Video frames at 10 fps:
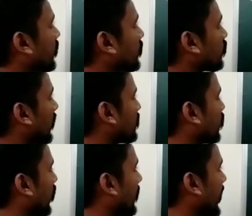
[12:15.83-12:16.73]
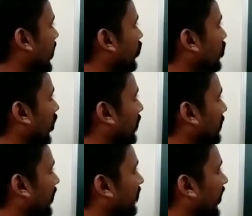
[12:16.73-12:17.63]
So I am sure by now you
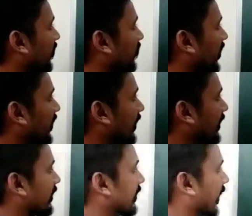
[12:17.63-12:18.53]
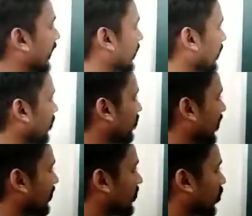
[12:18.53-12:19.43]
remember very well that if we
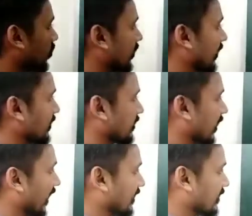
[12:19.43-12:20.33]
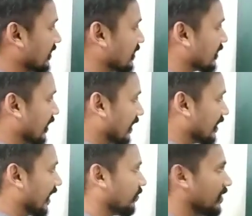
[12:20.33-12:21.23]
have drawn these x's,
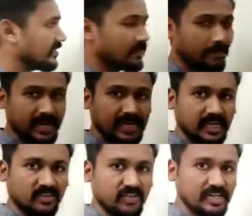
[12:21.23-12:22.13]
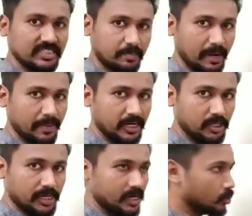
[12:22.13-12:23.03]
that means the magnetic field is
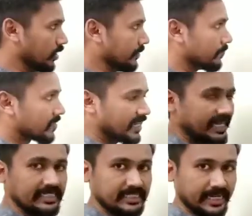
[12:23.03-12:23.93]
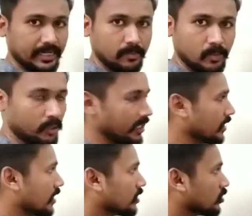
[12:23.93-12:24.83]
perpendicular and going inside. Okay,
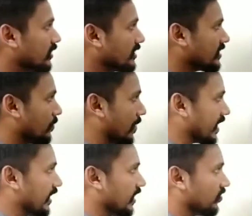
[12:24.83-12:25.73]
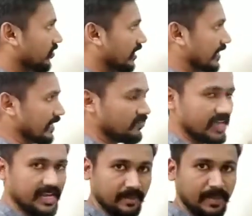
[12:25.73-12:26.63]
so this is a magnetic field that we
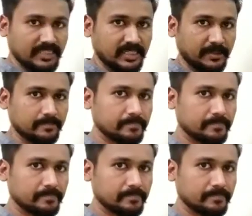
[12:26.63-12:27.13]
are imagining.